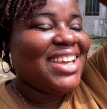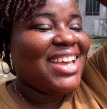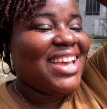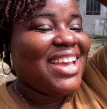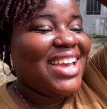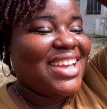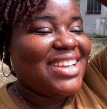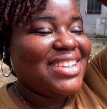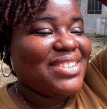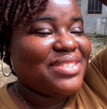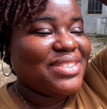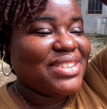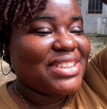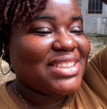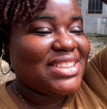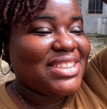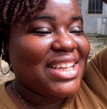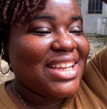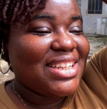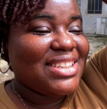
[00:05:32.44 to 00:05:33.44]

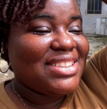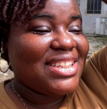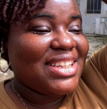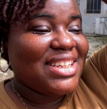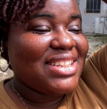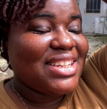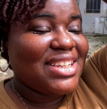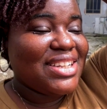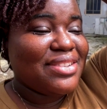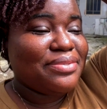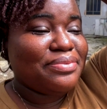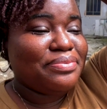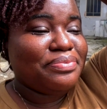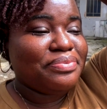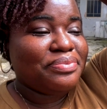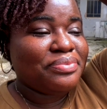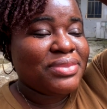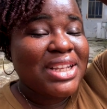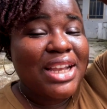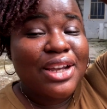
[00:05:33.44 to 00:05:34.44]
Anyways, and
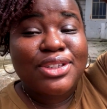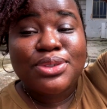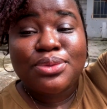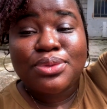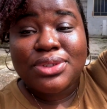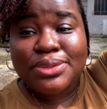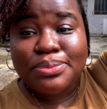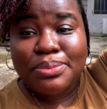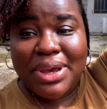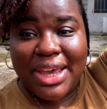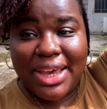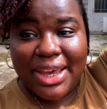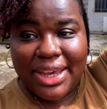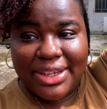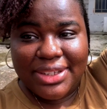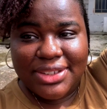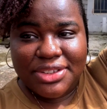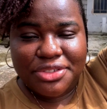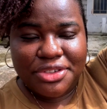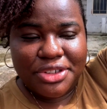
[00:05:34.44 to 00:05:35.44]
then I also want to buy
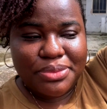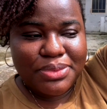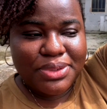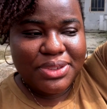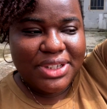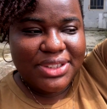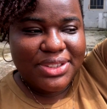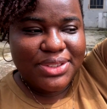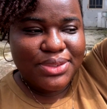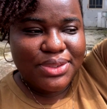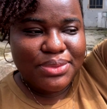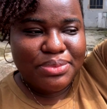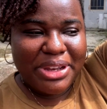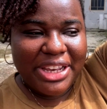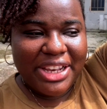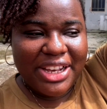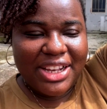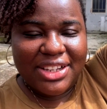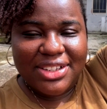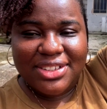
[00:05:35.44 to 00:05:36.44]
ice cream, so I took my
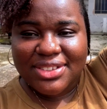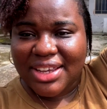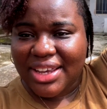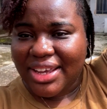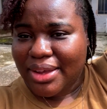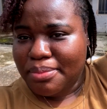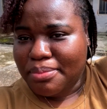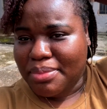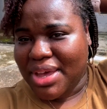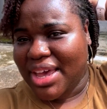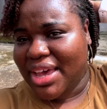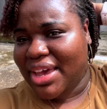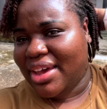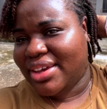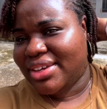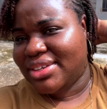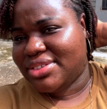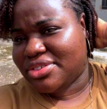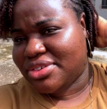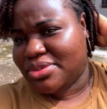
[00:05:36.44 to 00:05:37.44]
card so I can buy
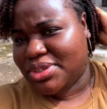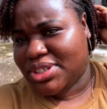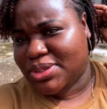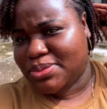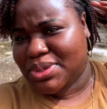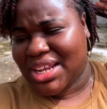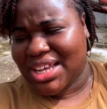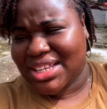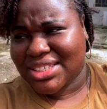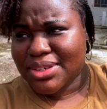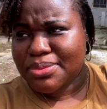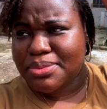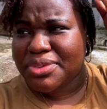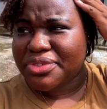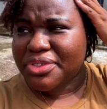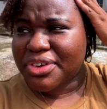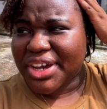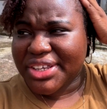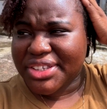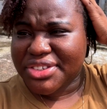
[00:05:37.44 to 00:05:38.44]
ice cream. She's been asking me
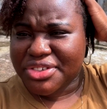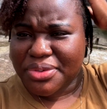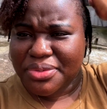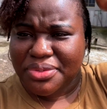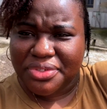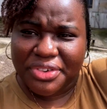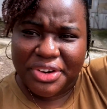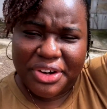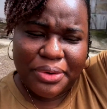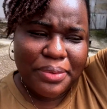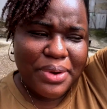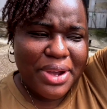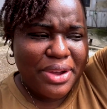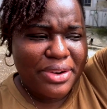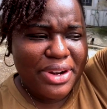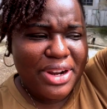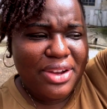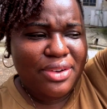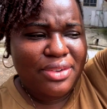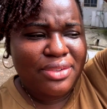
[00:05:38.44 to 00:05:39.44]
for ice cream for a while
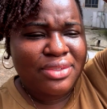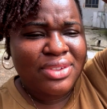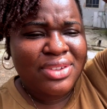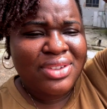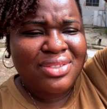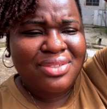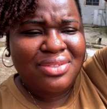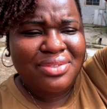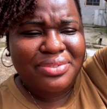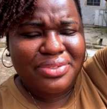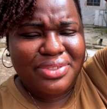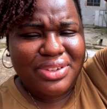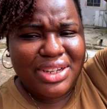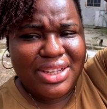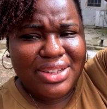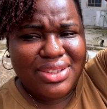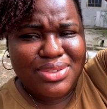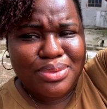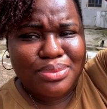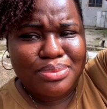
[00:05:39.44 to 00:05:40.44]
now, for
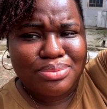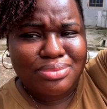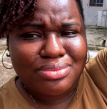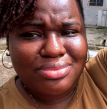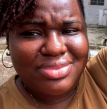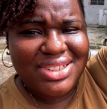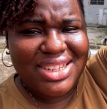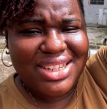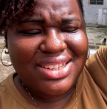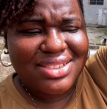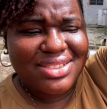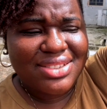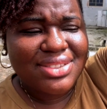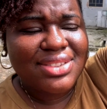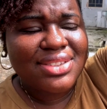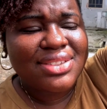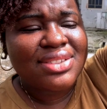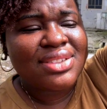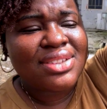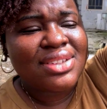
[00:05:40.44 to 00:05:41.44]
like some
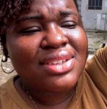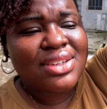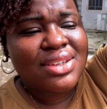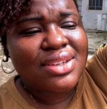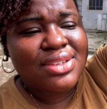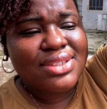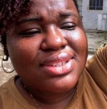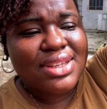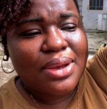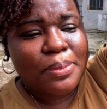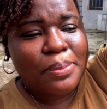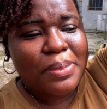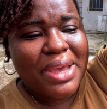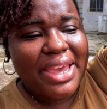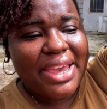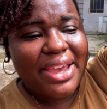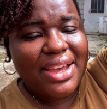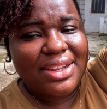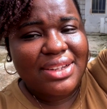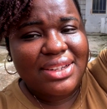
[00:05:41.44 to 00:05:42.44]
days. So I'll
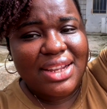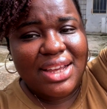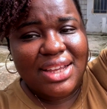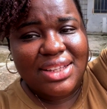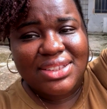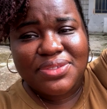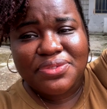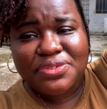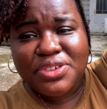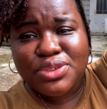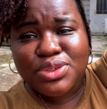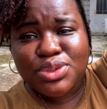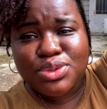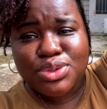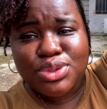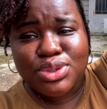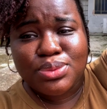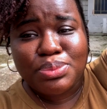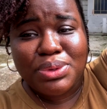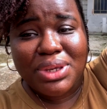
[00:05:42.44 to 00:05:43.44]
buy her that. It feels
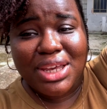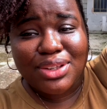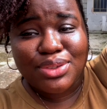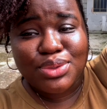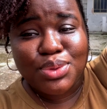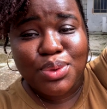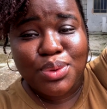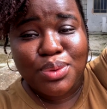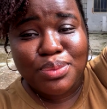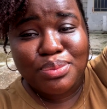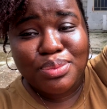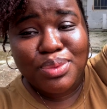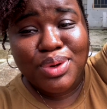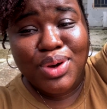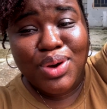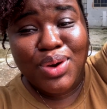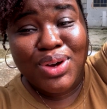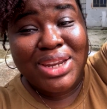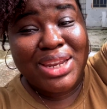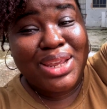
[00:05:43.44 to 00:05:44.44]
good to be at home
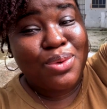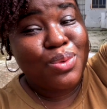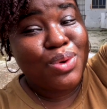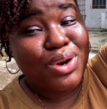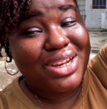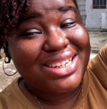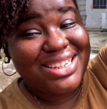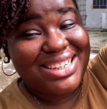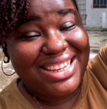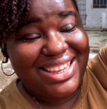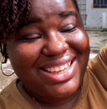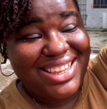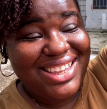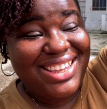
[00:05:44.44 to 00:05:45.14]
on a work day.